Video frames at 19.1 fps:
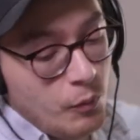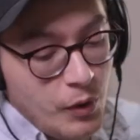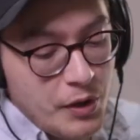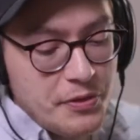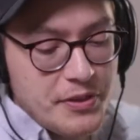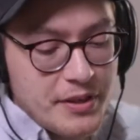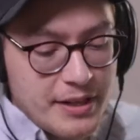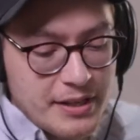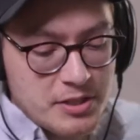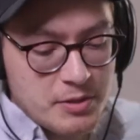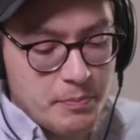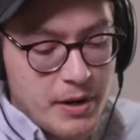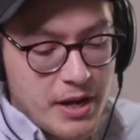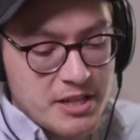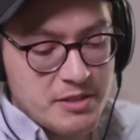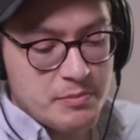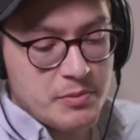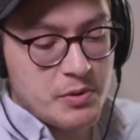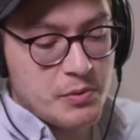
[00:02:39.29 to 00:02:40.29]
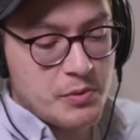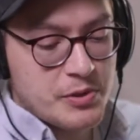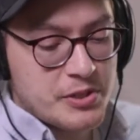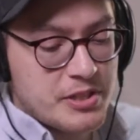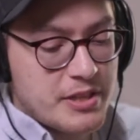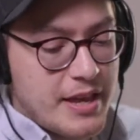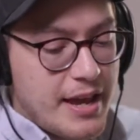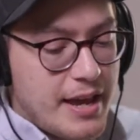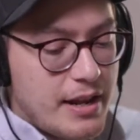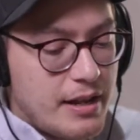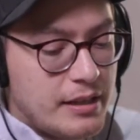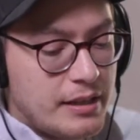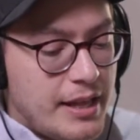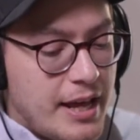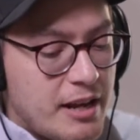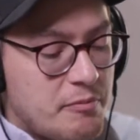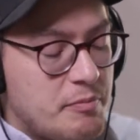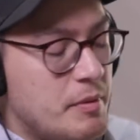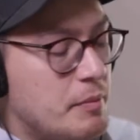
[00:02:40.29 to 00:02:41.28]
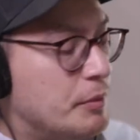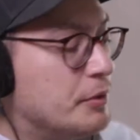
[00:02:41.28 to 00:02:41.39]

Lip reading: thing that surprised me was that a lot of people